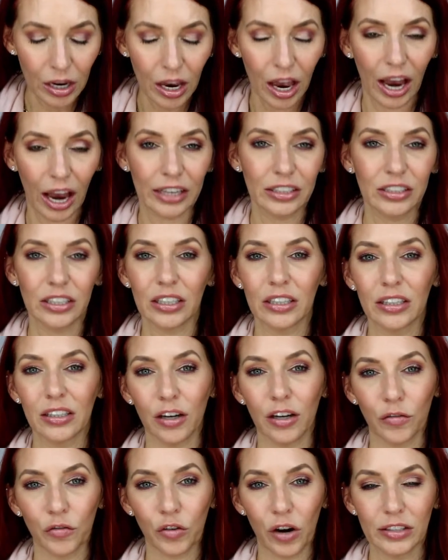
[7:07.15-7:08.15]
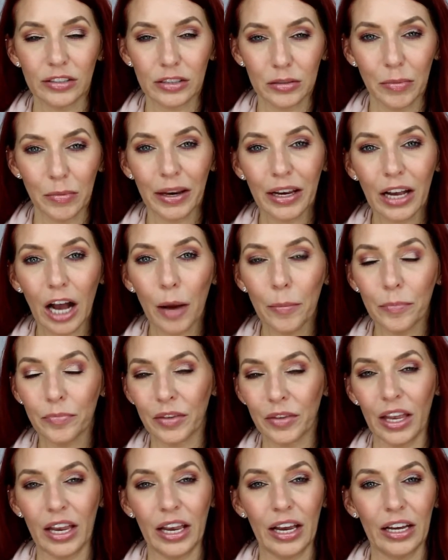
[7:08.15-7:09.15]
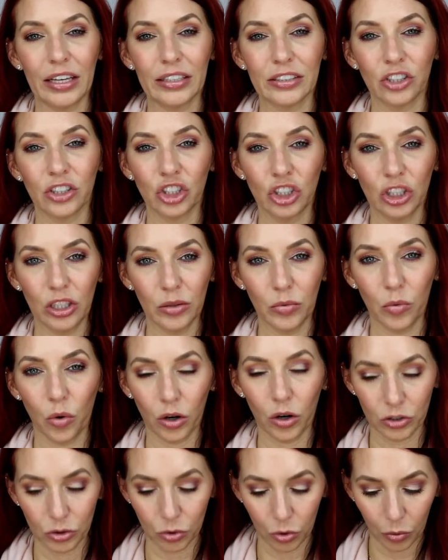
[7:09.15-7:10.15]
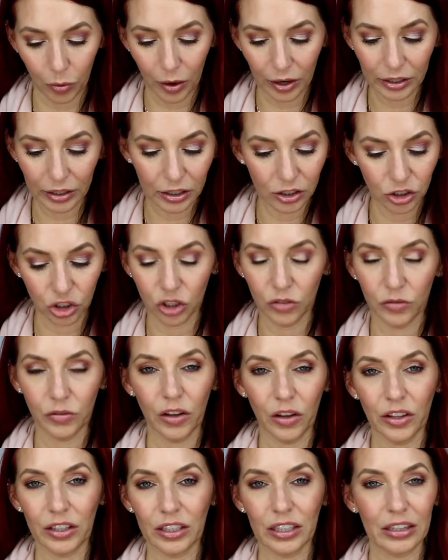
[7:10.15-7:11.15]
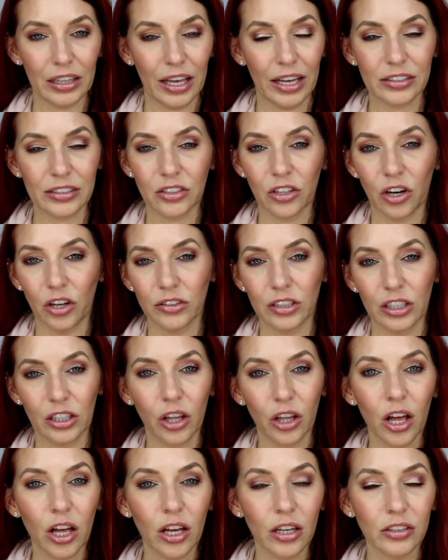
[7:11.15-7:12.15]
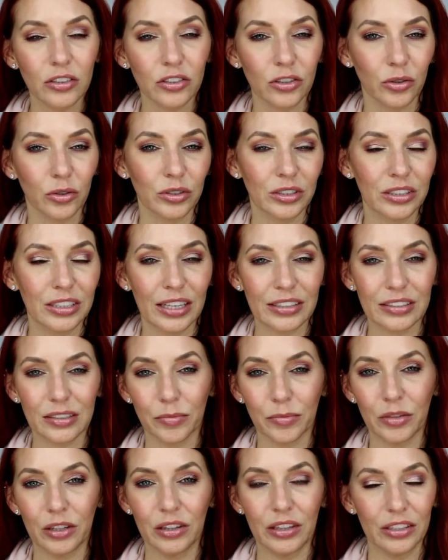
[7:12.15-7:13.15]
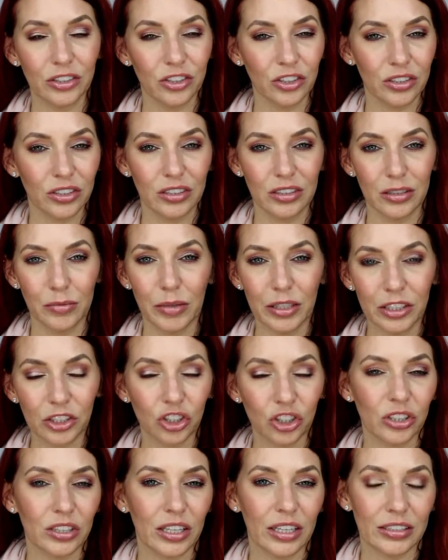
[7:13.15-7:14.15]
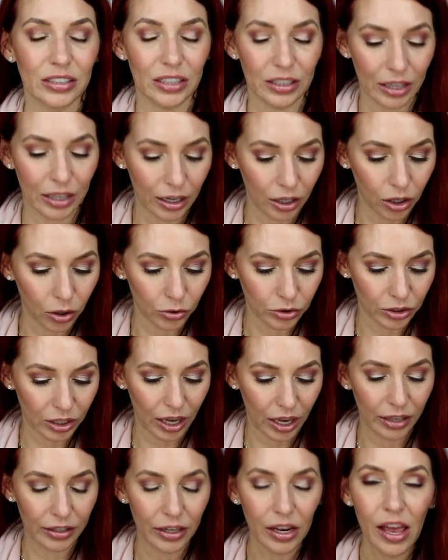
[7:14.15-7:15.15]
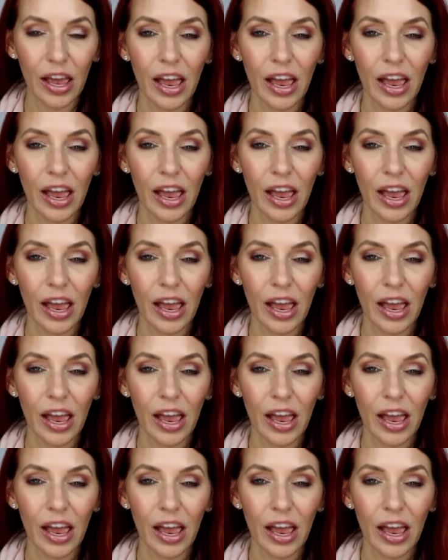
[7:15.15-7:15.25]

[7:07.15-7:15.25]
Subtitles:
I did a friend's makeup, and she wore it to a wedding, and she felt like it lasted all day long, so it's not something that just diminishes as the day goes on.